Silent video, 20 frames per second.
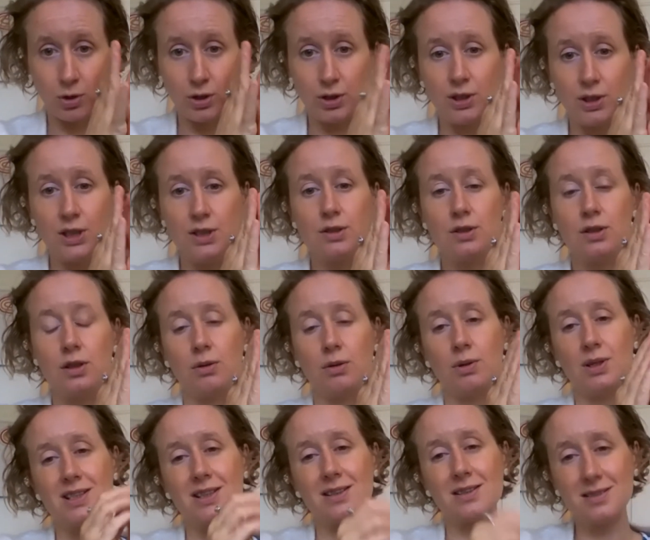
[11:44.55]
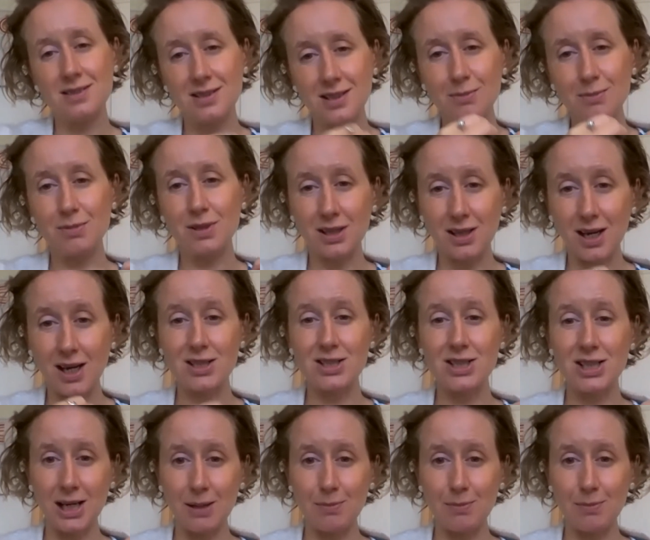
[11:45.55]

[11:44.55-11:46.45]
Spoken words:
What you need to know is that the same thing actually